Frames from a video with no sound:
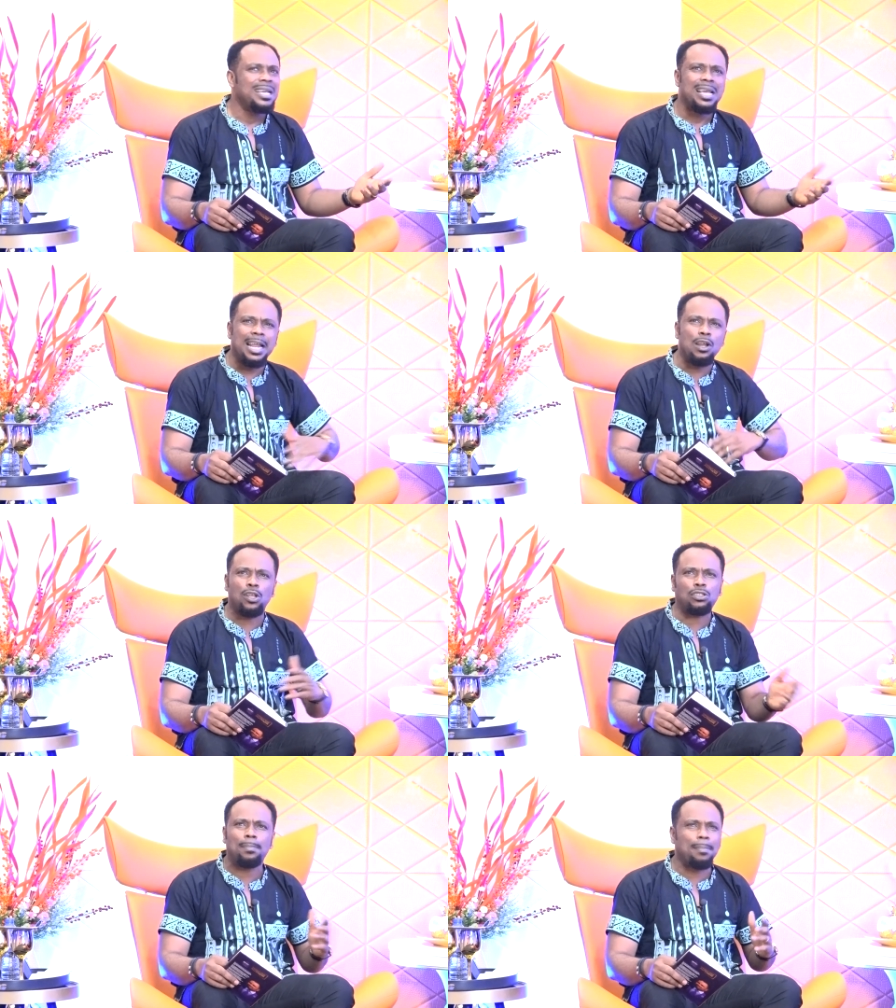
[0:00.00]
It
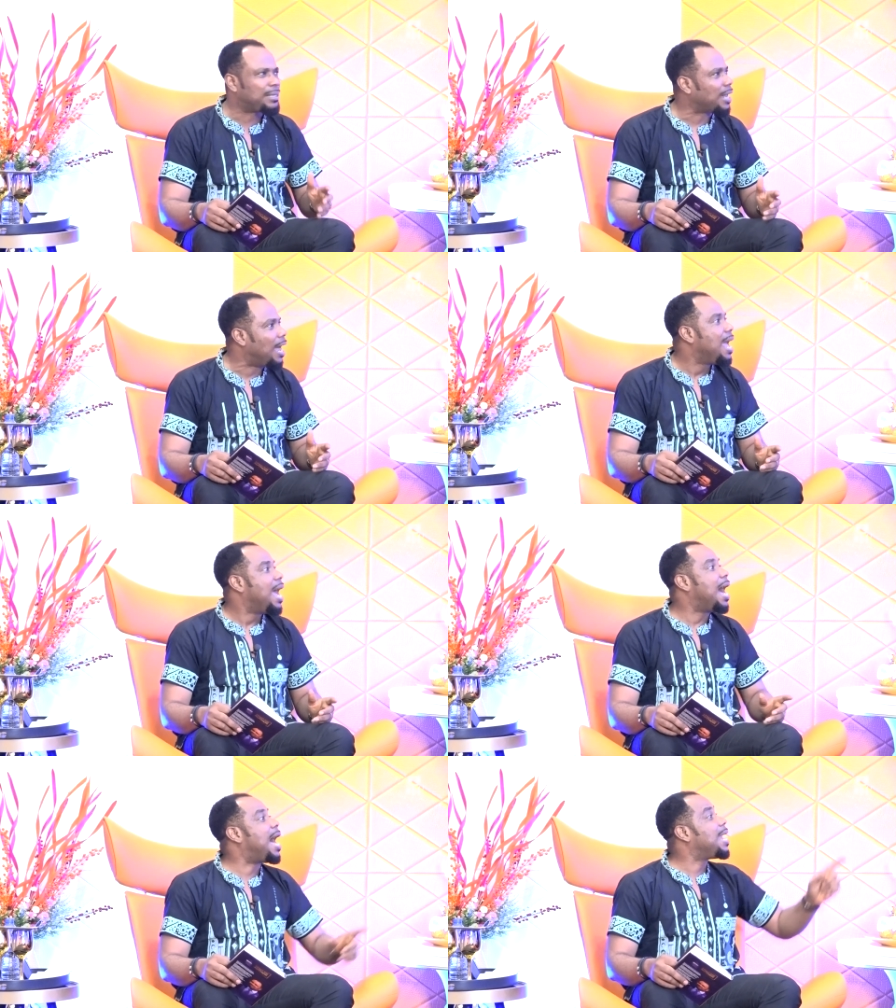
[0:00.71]
doesn't matter.
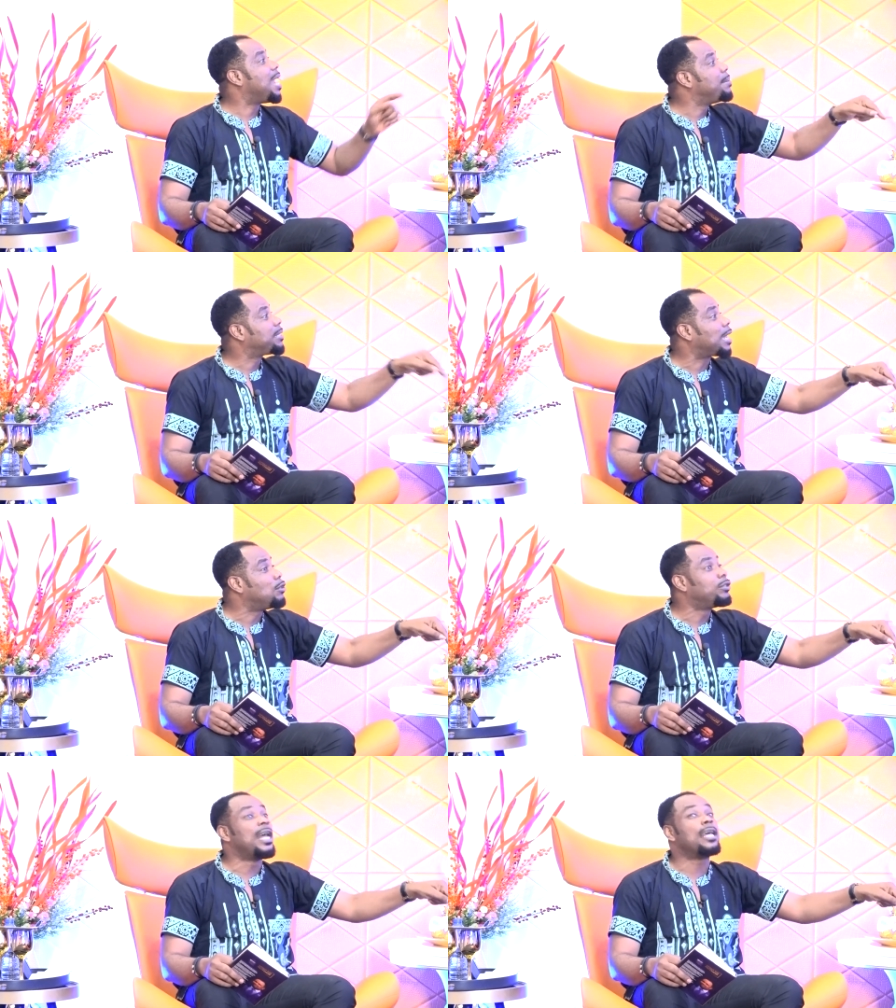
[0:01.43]
Yeah. And let me tell
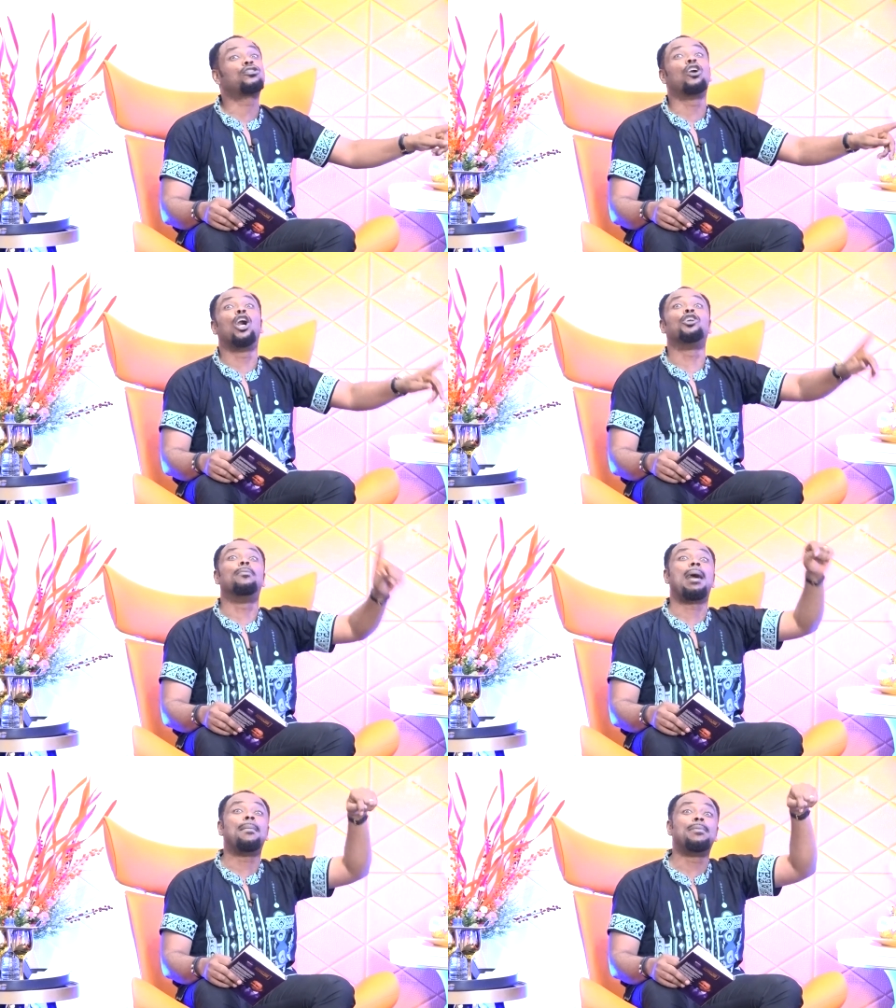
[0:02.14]
you, there's no
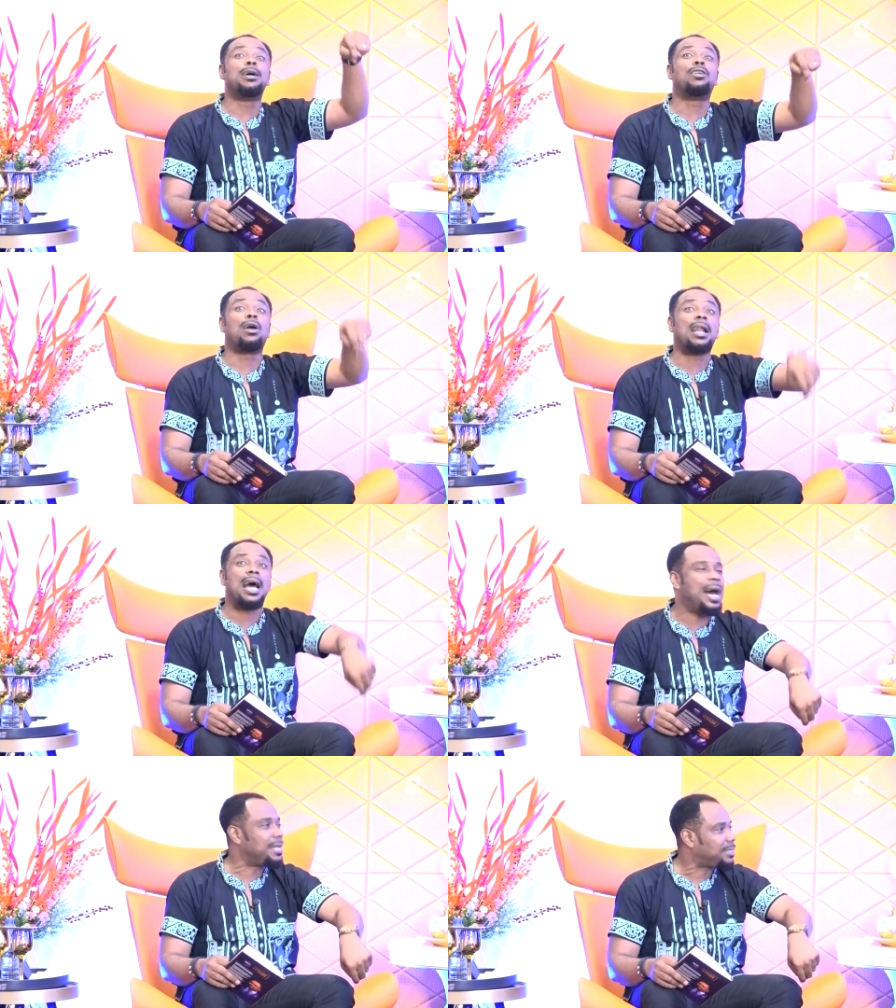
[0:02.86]
human being on
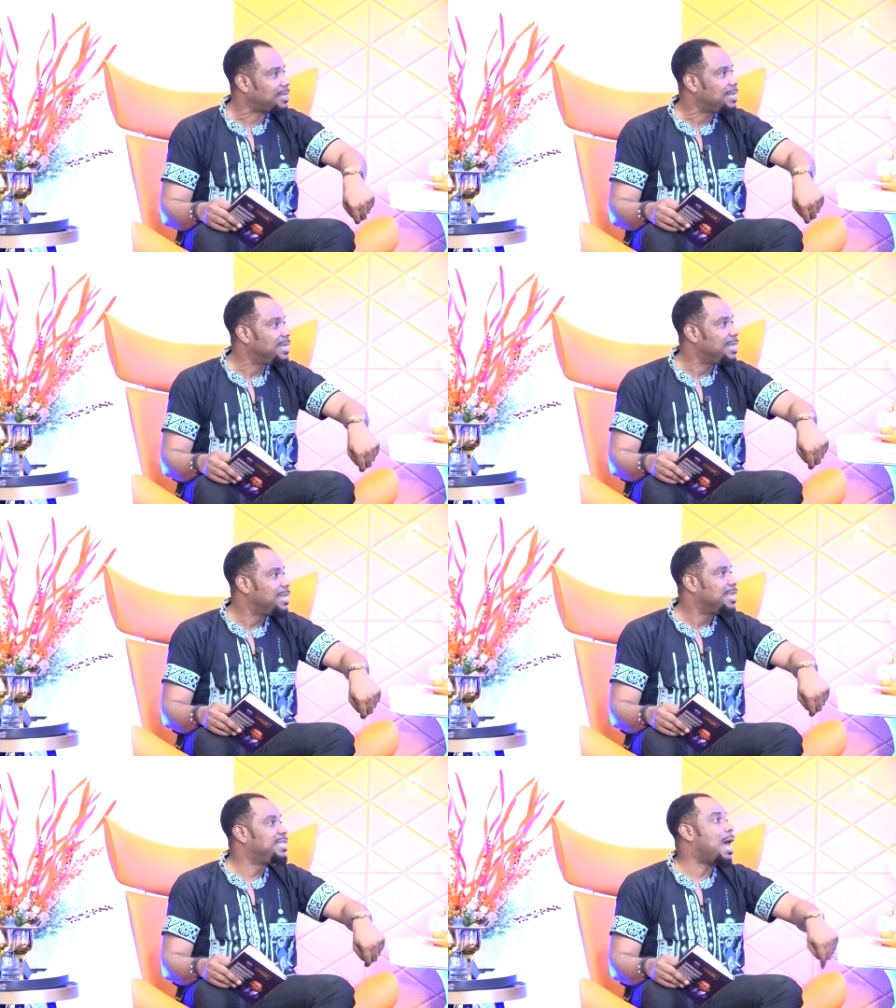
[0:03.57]
earth
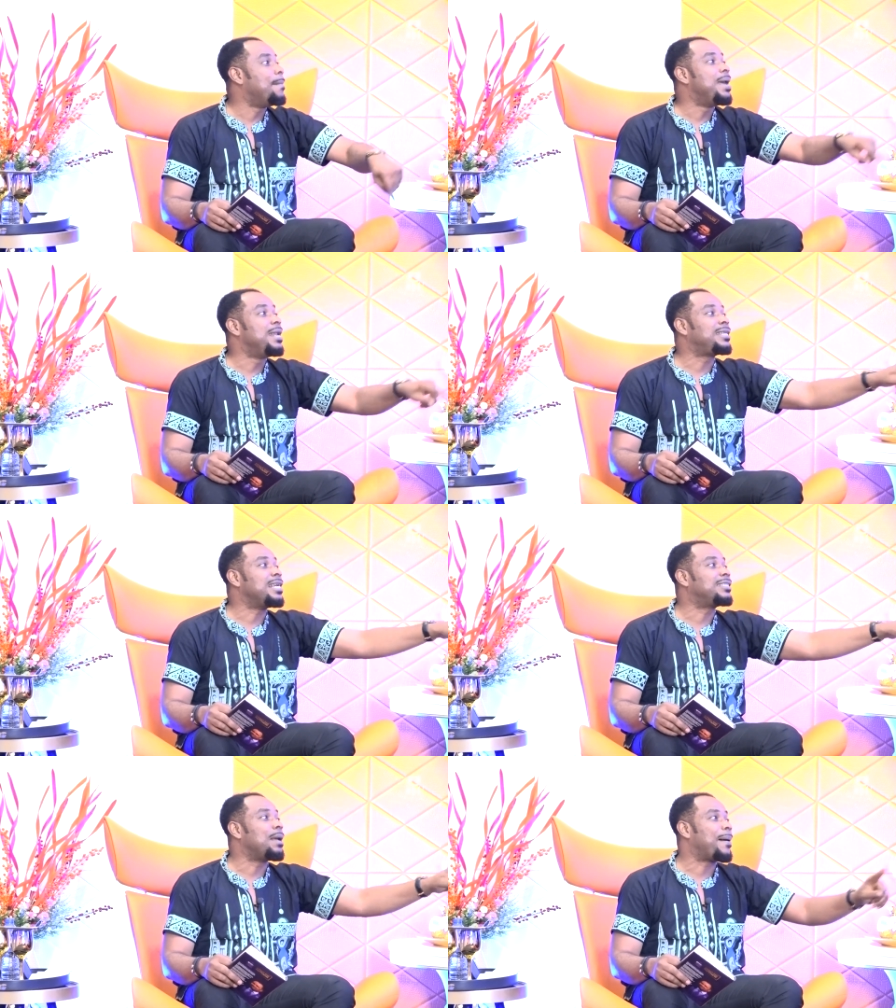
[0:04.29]
that
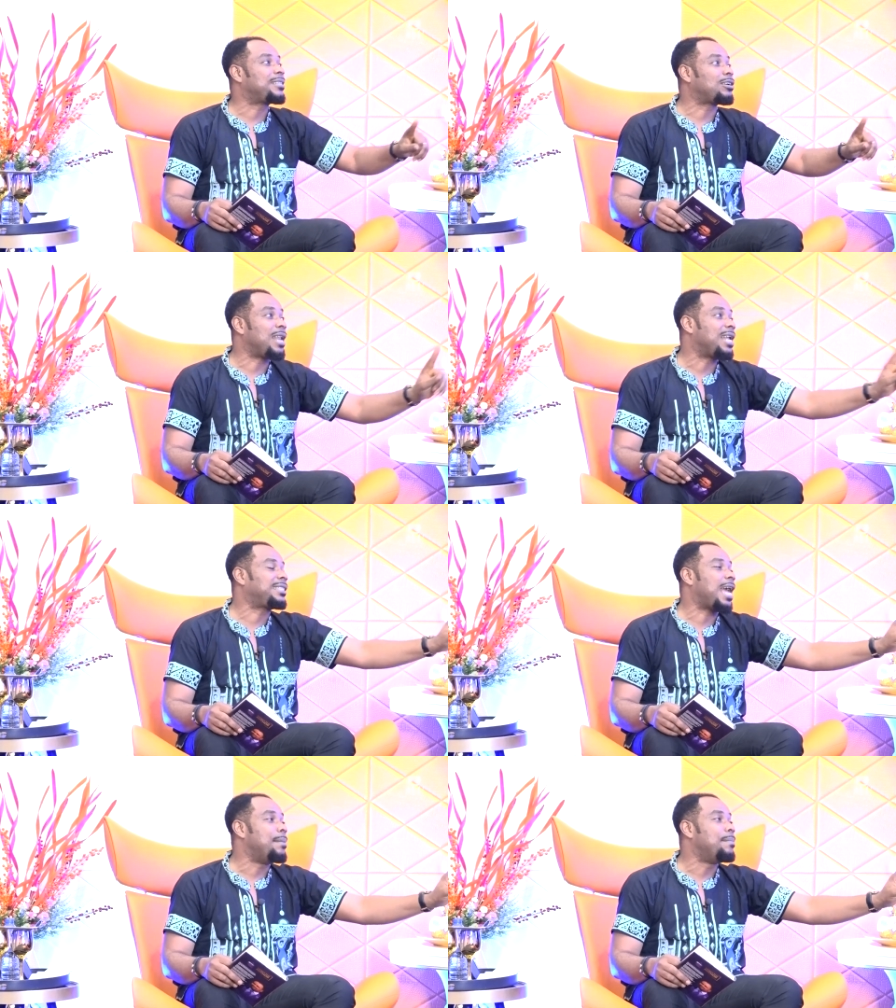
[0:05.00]
maintains a particular
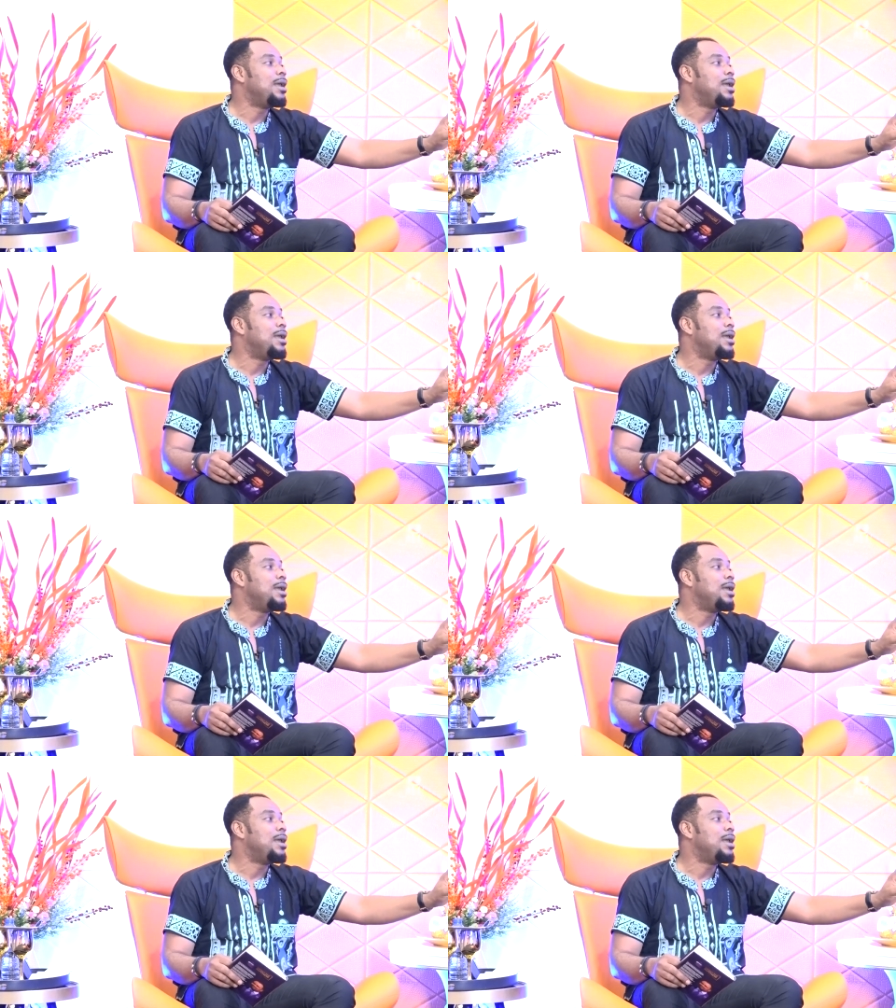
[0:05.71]
time